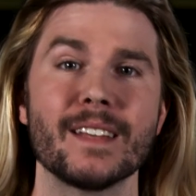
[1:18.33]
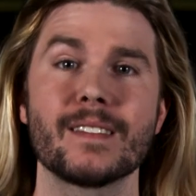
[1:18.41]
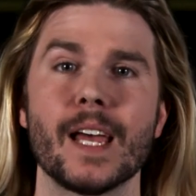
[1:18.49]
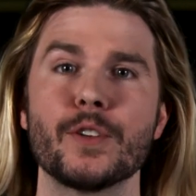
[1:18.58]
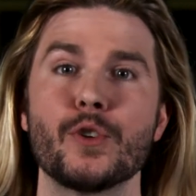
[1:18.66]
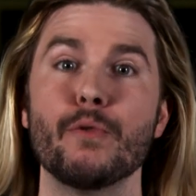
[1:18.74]
is
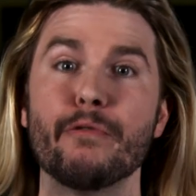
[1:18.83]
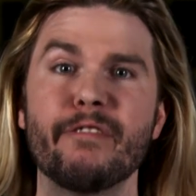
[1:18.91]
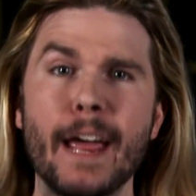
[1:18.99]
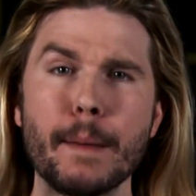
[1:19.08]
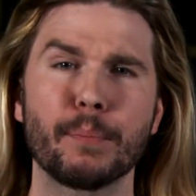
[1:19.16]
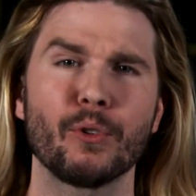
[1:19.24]
said to
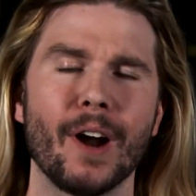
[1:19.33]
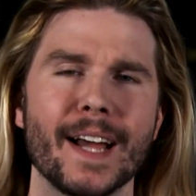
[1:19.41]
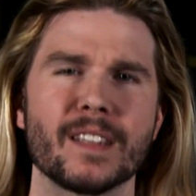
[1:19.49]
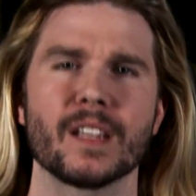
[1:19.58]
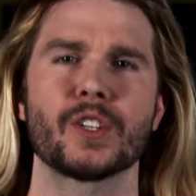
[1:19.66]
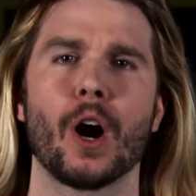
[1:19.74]

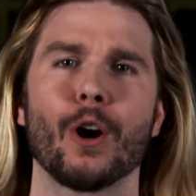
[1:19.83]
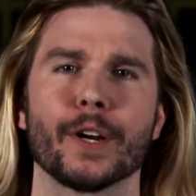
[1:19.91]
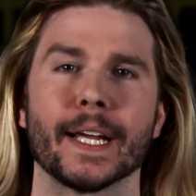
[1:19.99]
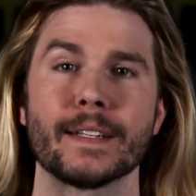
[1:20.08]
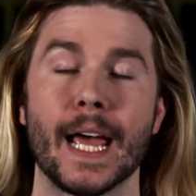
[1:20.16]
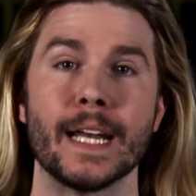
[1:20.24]
vaporize a
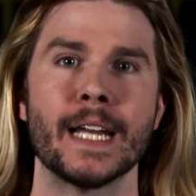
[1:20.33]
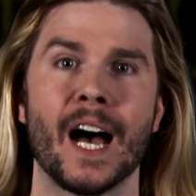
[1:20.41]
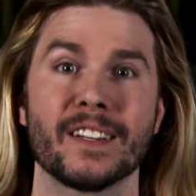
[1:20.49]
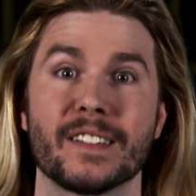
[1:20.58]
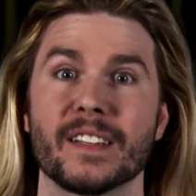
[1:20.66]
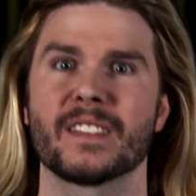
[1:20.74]
target and
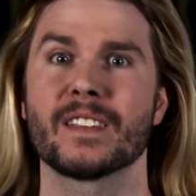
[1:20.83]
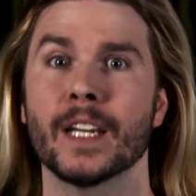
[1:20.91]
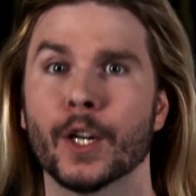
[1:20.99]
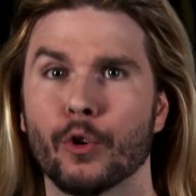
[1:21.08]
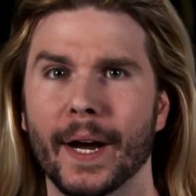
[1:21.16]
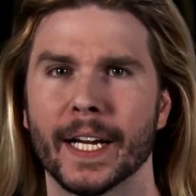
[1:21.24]
not
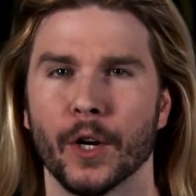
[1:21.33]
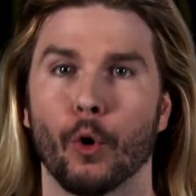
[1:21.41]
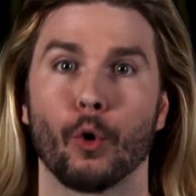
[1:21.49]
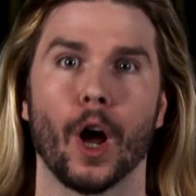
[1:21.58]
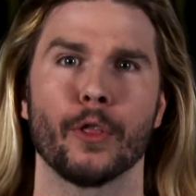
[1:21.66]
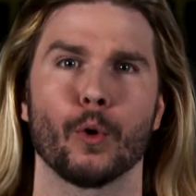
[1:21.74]
disintegrate it
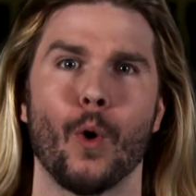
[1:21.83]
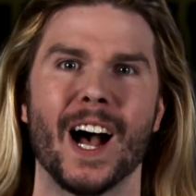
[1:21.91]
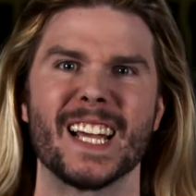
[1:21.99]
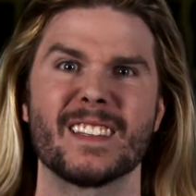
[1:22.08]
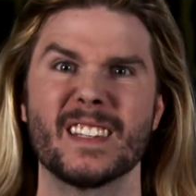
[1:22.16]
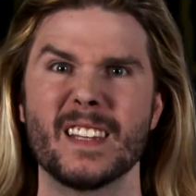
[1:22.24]
or
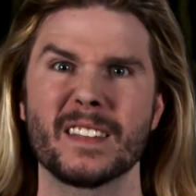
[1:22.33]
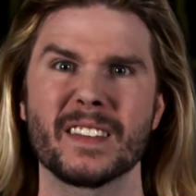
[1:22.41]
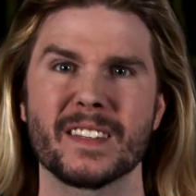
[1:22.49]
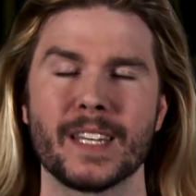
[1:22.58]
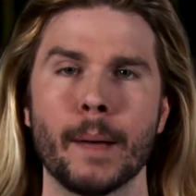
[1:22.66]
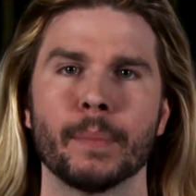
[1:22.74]
otherwise
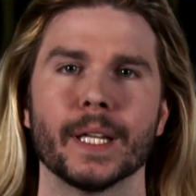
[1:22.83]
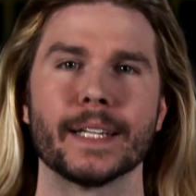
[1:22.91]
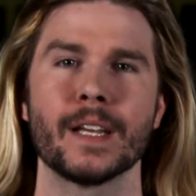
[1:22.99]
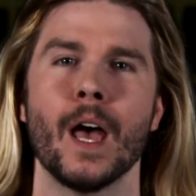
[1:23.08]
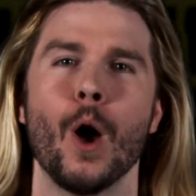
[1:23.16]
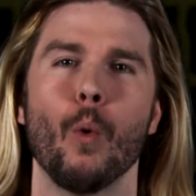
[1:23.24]
disassemble
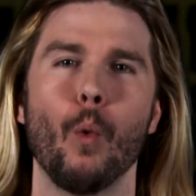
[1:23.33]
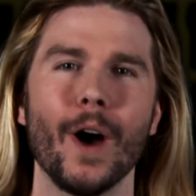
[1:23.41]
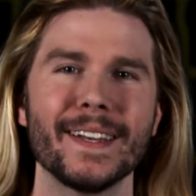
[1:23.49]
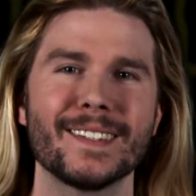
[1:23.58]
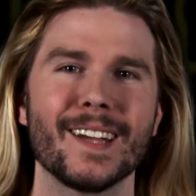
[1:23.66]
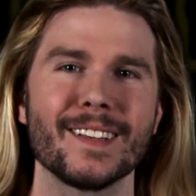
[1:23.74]
it,
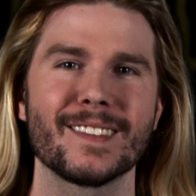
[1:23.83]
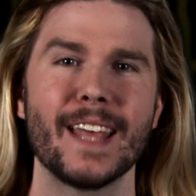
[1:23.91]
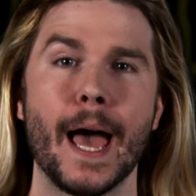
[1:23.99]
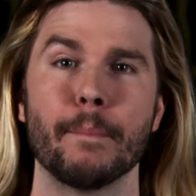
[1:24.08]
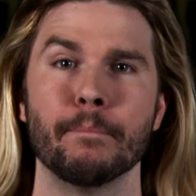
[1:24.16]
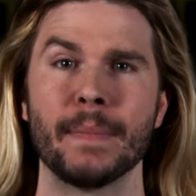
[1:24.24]
what does
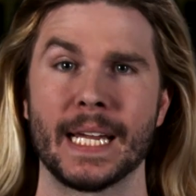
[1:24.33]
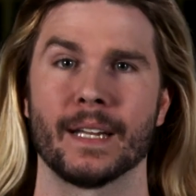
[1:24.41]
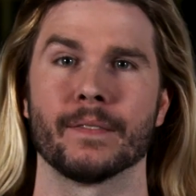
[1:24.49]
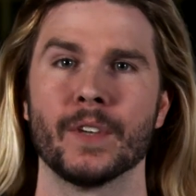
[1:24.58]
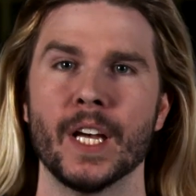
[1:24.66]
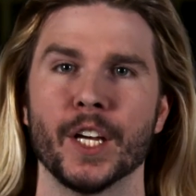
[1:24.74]
that
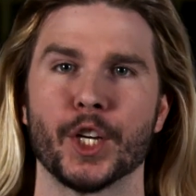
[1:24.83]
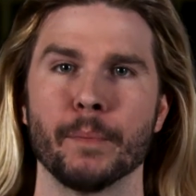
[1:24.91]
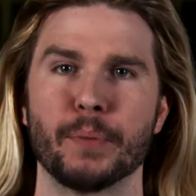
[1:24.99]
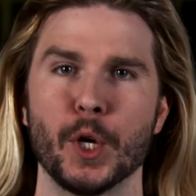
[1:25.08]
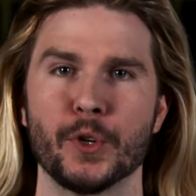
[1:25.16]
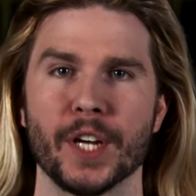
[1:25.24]
mean?
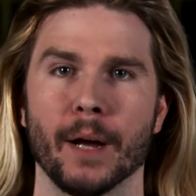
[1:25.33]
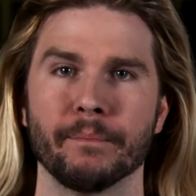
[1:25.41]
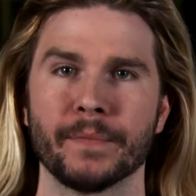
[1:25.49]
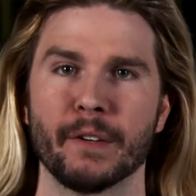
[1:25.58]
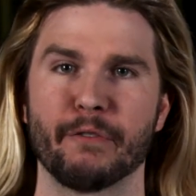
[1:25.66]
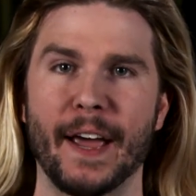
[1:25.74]
Computer,
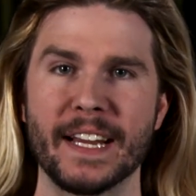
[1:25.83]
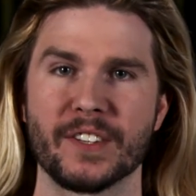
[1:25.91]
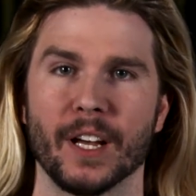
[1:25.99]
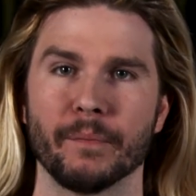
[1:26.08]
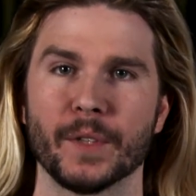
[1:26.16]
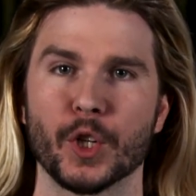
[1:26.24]

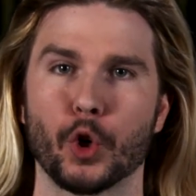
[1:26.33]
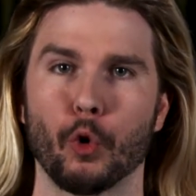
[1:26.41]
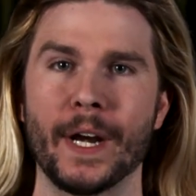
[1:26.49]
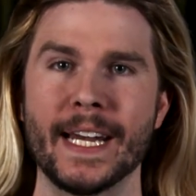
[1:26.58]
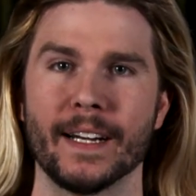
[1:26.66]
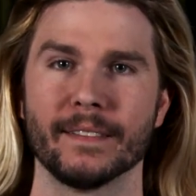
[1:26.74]
phaser,
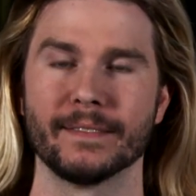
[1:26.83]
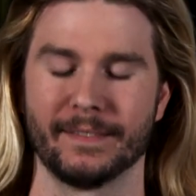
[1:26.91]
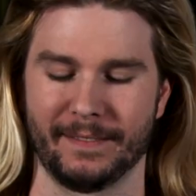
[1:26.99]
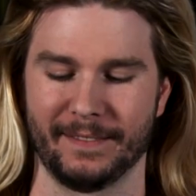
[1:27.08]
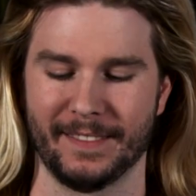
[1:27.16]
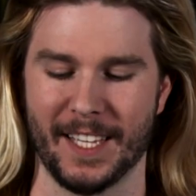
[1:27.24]
green.
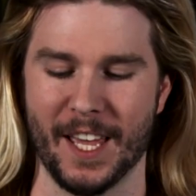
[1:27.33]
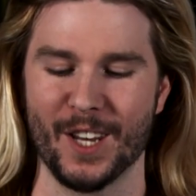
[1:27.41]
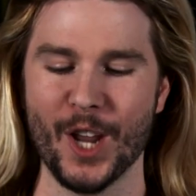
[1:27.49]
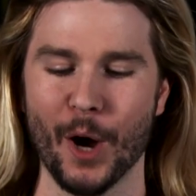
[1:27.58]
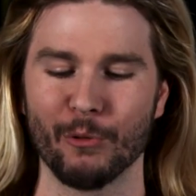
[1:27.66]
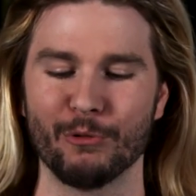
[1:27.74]

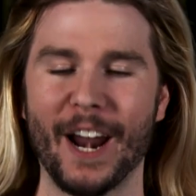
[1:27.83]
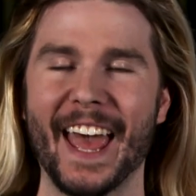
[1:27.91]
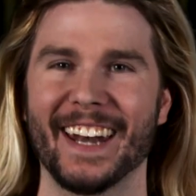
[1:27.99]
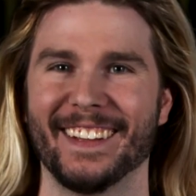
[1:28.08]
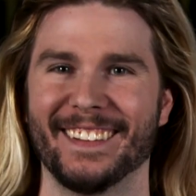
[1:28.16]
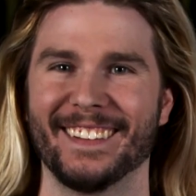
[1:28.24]
No, red.